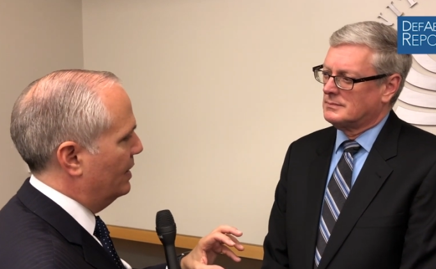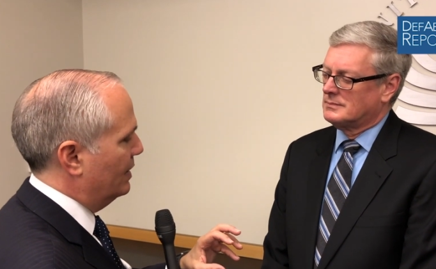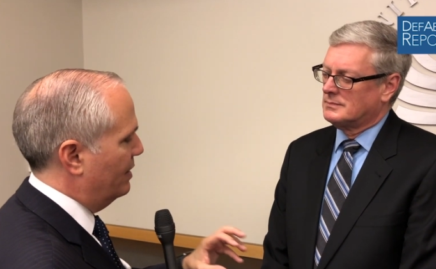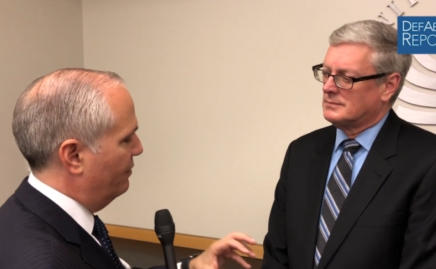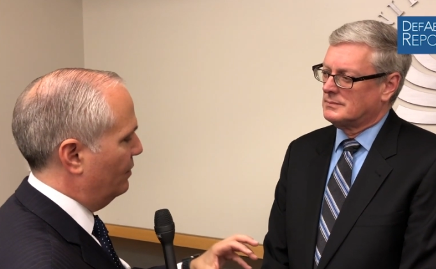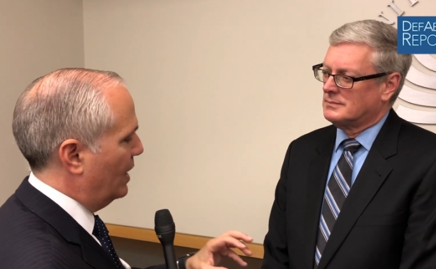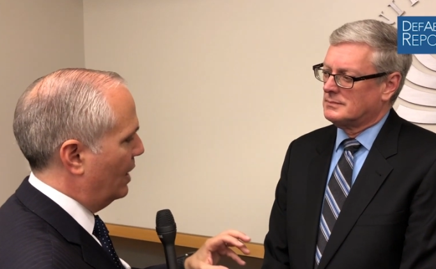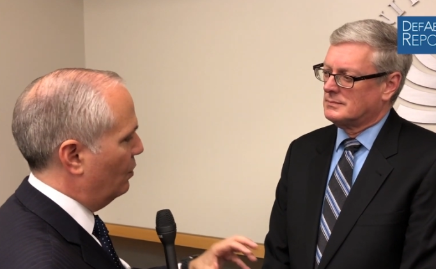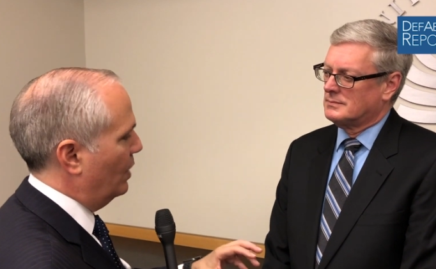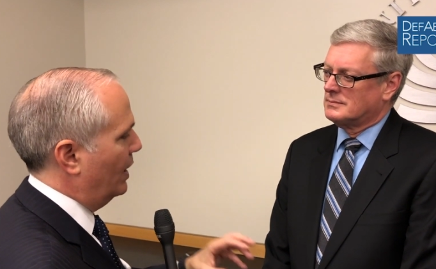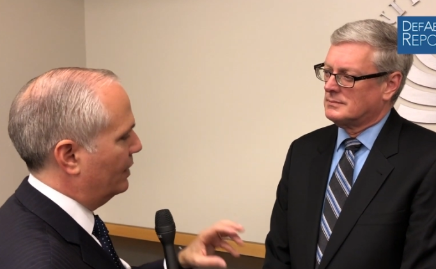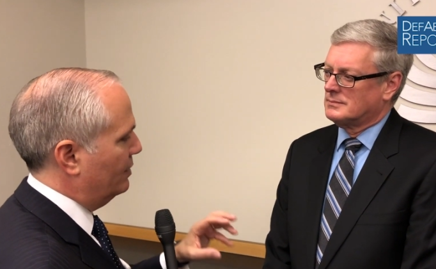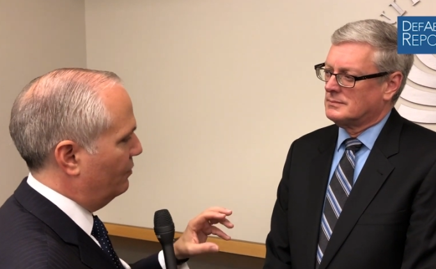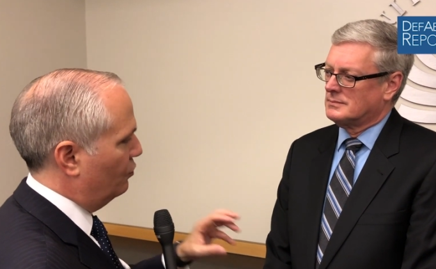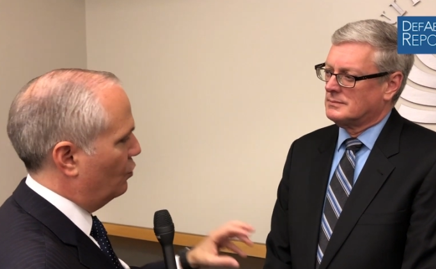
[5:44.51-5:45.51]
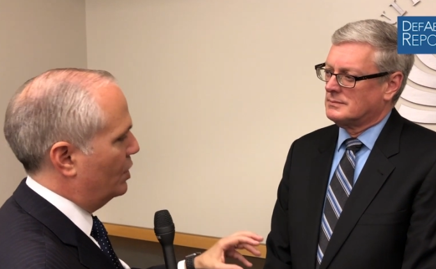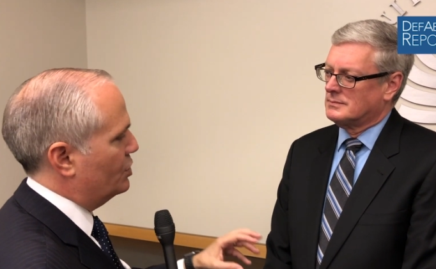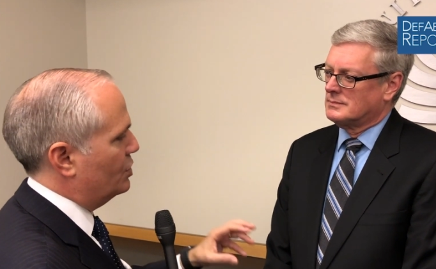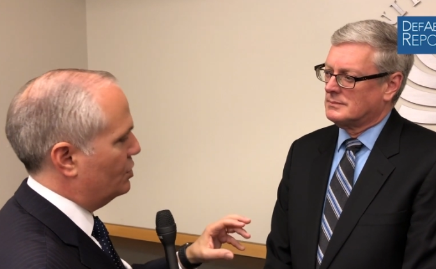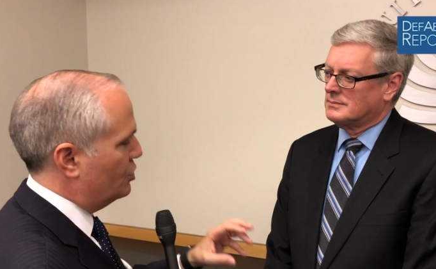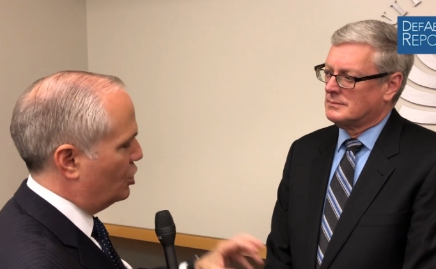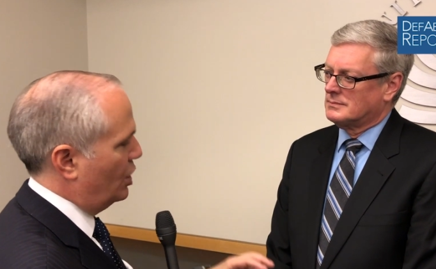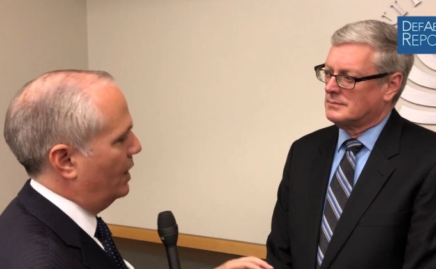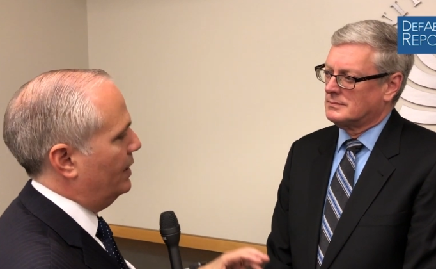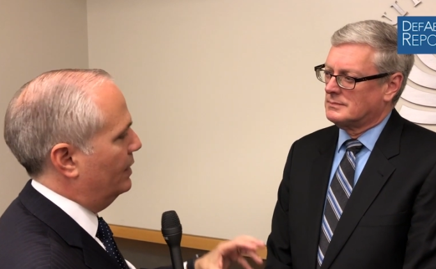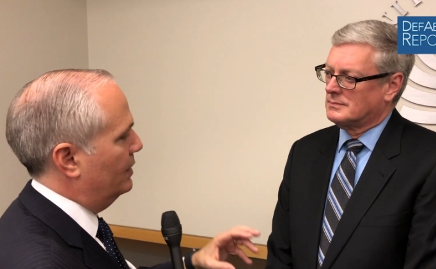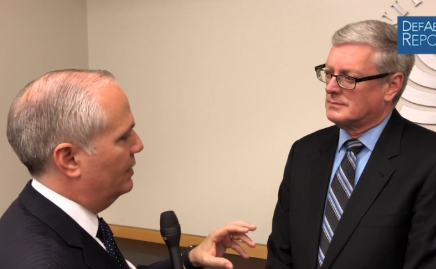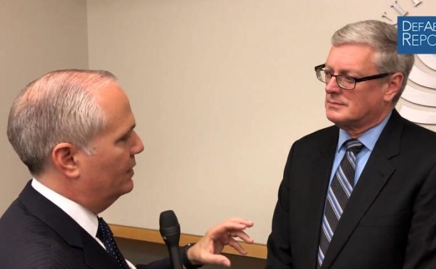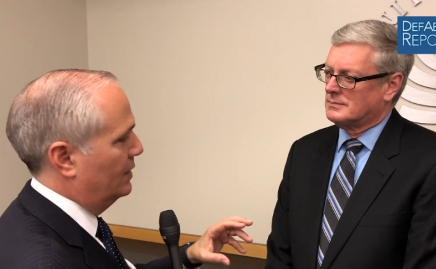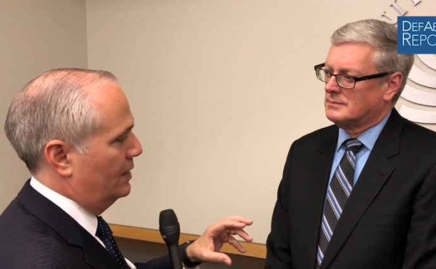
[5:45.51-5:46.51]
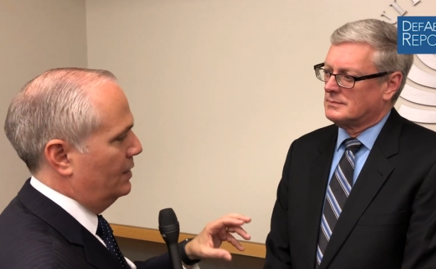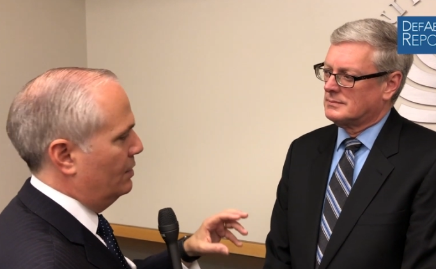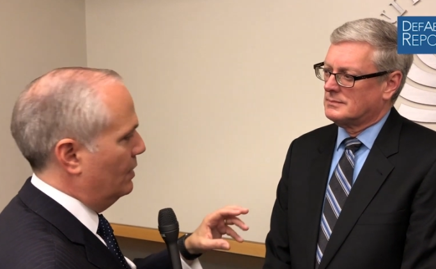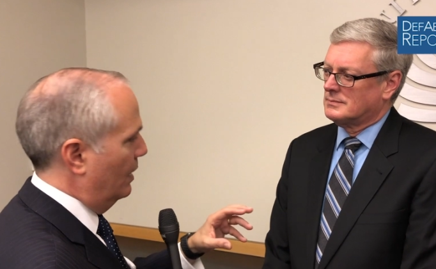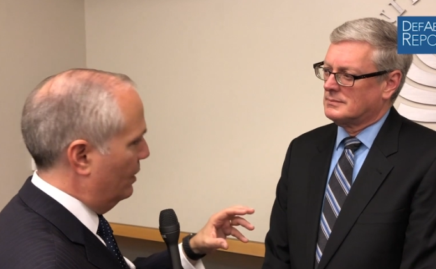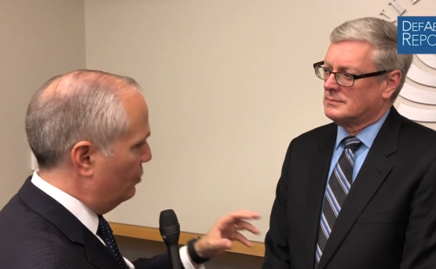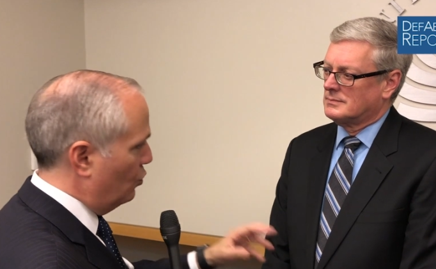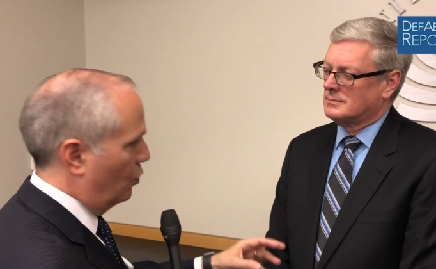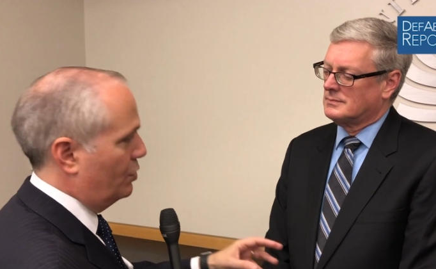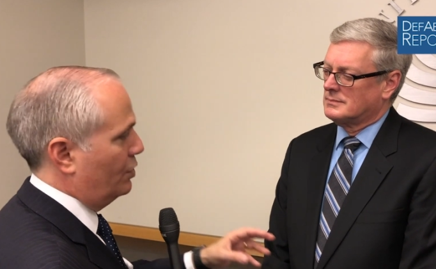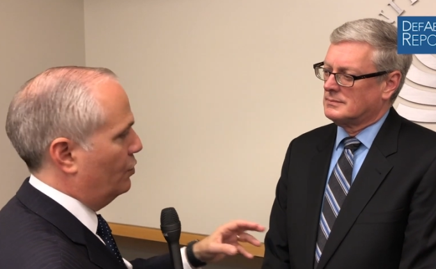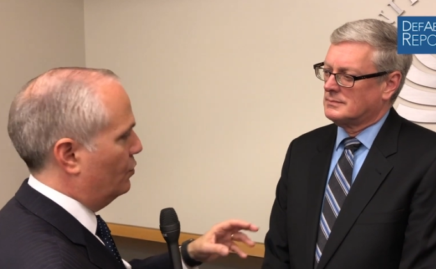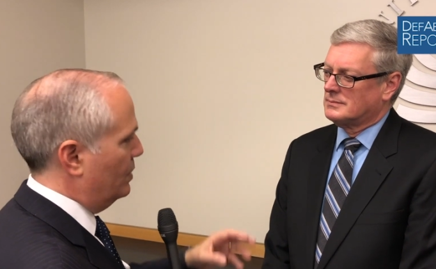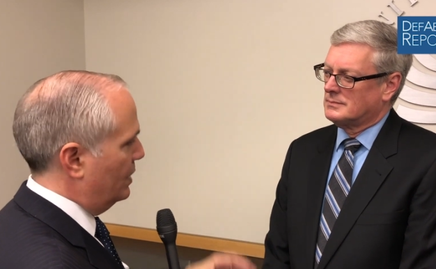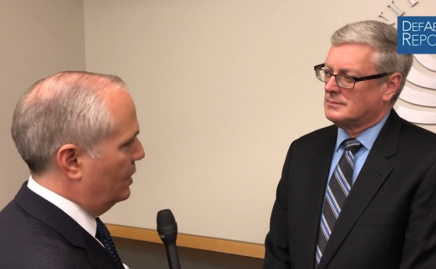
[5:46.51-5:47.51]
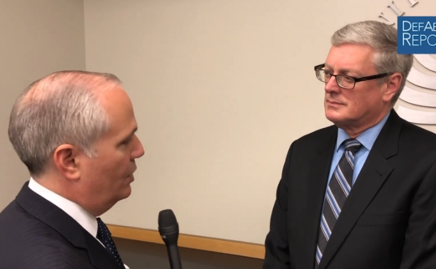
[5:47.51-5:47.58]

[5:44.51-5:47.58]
Speaker 1: given how active Russia, China, uh, North Korea,